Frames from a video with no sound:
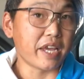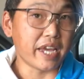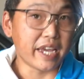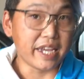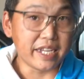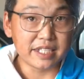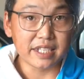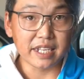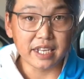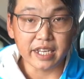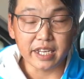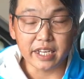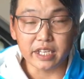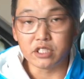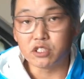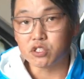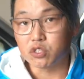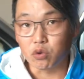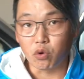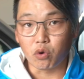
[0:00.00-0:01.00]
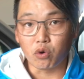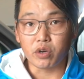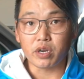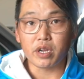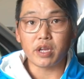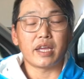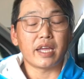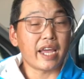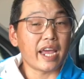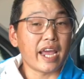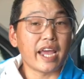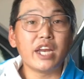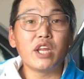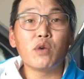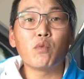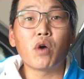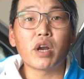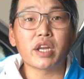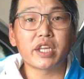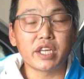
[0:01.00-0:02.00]
easily installed
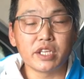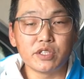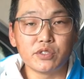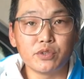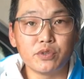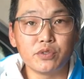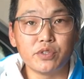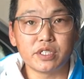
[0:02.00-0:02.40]
anyone can do